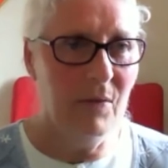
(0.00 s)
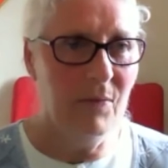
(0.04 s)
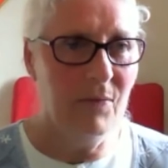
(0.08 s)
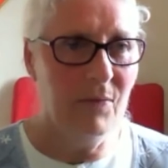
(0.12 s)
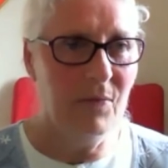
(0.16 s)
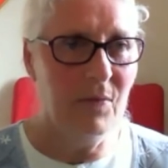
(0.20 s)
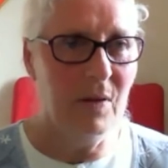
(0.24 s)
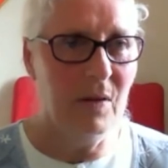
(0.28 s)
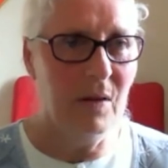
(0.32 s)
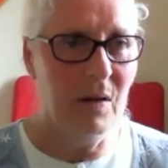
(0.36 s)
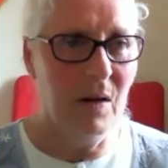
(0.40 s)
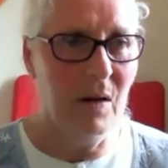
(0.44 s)

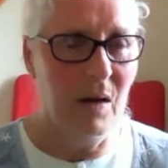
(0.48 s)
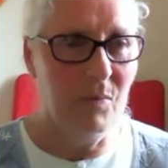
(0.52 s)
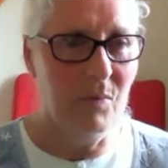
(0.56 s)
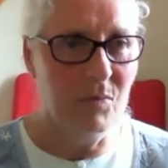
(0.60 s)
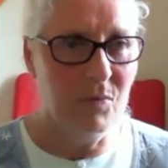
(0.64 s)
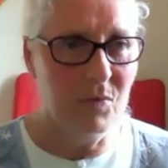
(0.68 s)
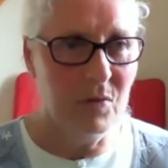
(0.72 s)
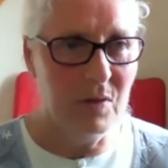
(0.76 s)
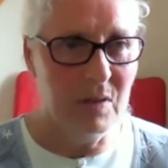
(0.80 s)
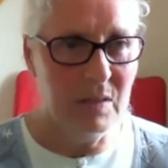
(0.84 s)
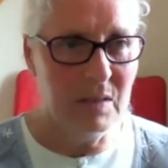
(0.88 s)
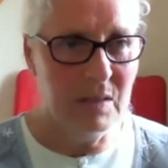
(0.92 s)
feel I'm
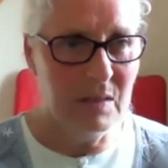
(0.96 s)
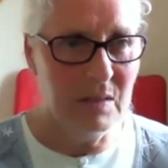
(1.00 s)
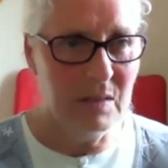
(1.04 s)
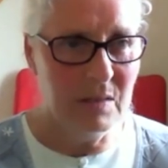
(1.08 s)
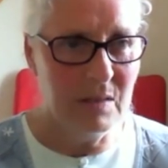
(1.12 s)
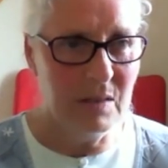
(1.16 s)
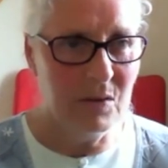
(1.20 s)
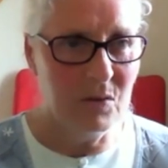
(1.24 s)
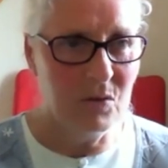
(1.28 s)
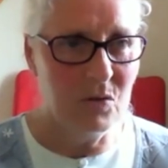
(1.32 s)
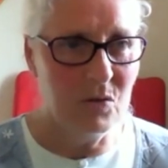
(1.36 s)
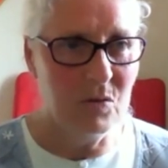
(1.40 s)
really in
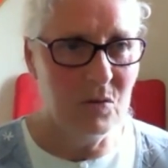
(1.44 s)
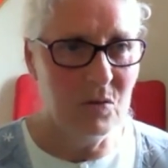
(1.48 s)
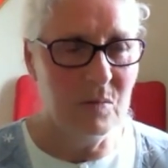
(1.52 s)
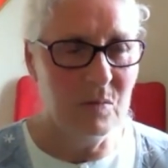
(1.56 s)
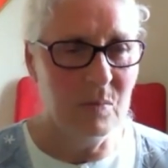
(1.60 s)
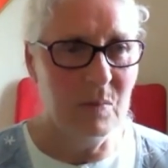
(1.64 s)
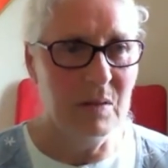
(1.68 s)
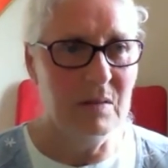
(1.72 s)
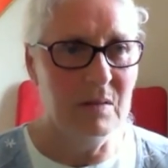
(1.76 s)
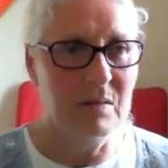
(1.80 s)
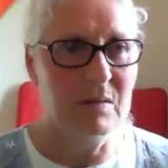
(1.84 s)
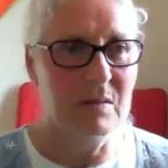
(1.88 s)
touch with
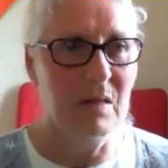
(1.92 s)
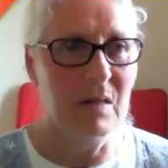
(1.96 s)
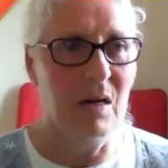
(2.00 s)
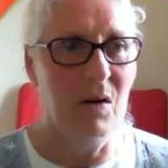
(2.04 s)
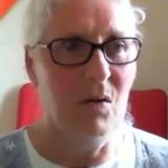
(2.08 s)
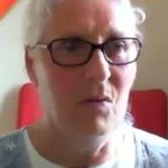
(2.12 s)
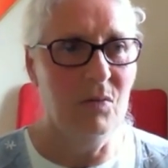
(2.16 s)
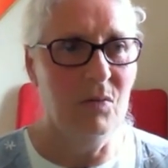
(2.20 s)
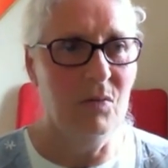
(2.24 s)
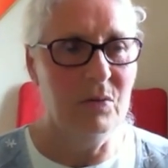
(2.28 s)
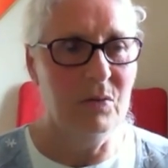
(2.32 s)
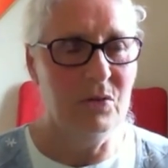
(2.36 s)

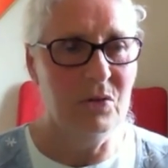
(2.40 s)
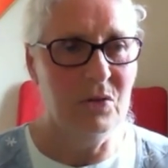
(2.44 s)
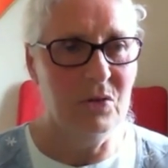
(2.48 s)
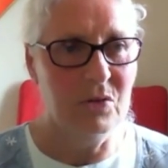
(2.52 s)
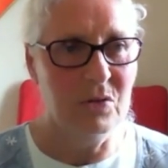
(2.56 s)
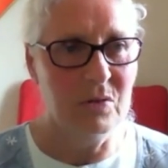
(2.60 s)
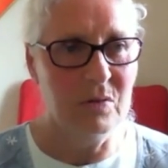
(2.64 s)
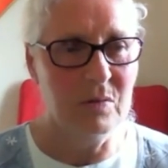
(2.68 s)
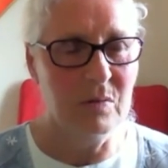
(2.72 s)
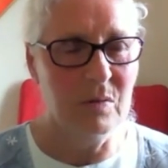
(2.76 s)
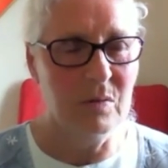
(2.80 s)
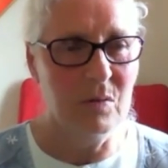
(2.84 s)
myself, which
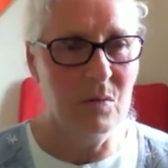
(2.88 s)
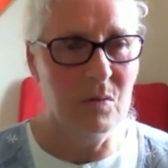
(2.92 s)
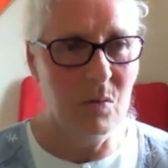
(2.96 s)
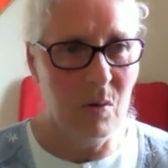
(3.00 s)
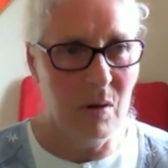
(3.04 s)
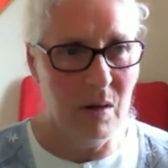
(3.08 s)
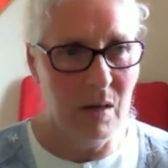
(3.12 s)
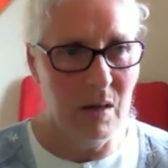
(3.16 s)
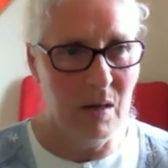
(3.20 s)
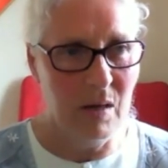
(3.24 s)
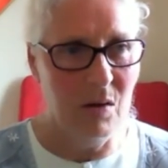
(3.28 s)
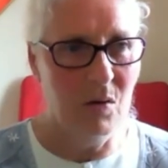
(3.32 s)
is
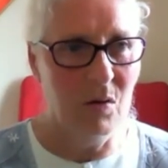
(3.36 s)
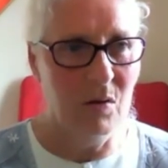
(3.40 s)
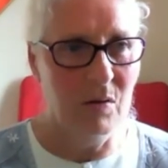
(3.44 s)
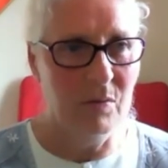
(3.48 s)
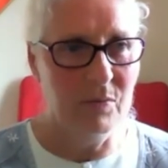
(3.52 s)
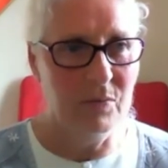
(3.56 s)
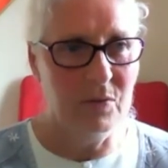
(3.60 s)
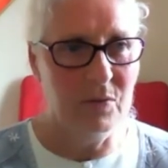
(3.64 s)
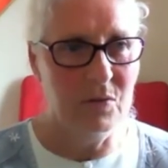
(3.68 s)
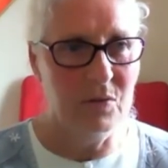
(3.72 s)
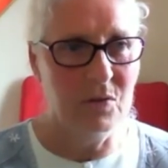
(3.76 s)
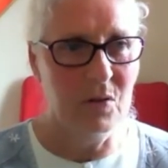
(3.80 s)
quite a lot
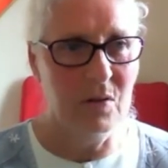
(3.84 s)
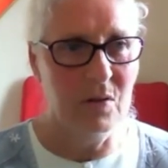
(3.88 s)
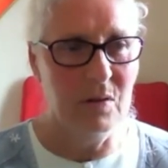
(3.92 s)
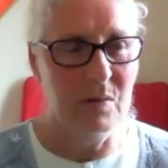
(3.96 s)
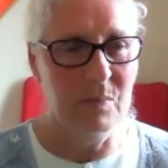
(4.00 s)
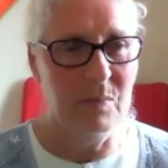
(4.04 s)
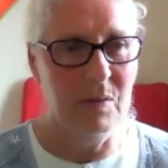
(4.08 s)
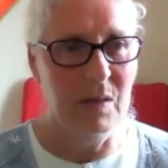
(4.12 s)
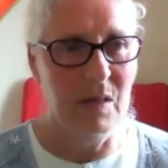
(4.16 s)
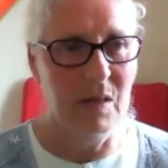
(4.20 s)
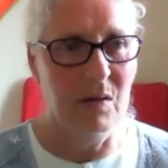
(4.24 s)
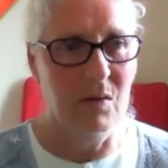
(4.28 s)
of the
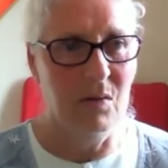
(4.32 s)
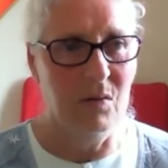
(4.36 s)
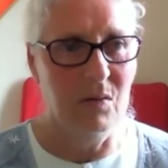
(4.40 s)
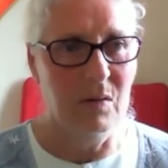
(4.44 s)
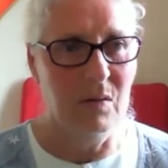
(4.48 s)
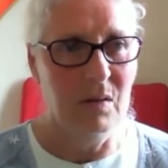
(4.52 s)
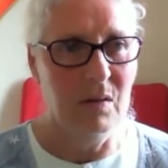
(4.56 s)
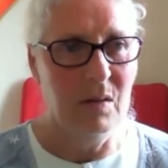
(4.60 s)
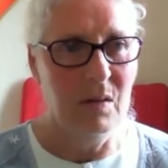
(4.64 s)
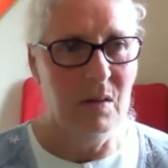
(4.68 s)
time now,